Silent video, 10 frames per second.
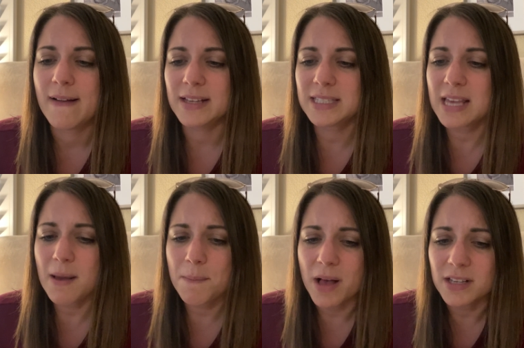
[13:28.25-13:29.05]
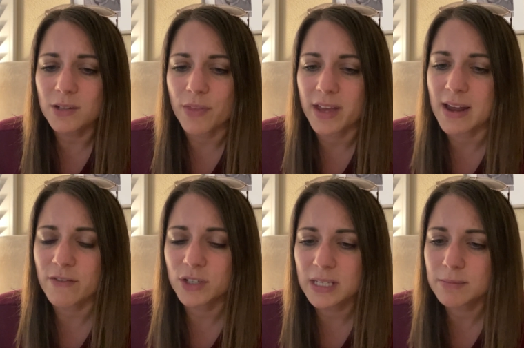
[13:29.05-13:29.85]
It's like a puzzle that
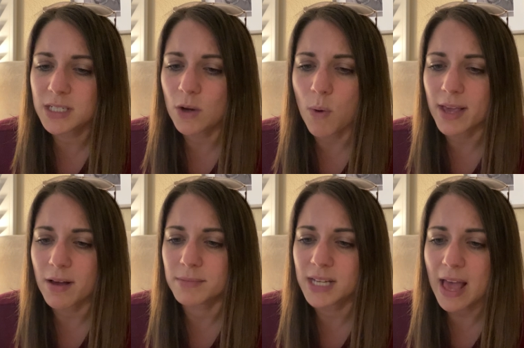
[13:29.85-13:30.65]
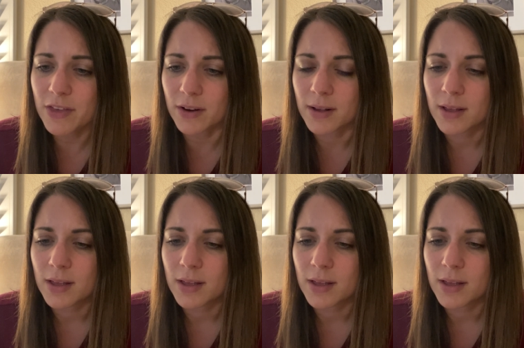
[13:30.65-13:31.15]
never seems to quite come together.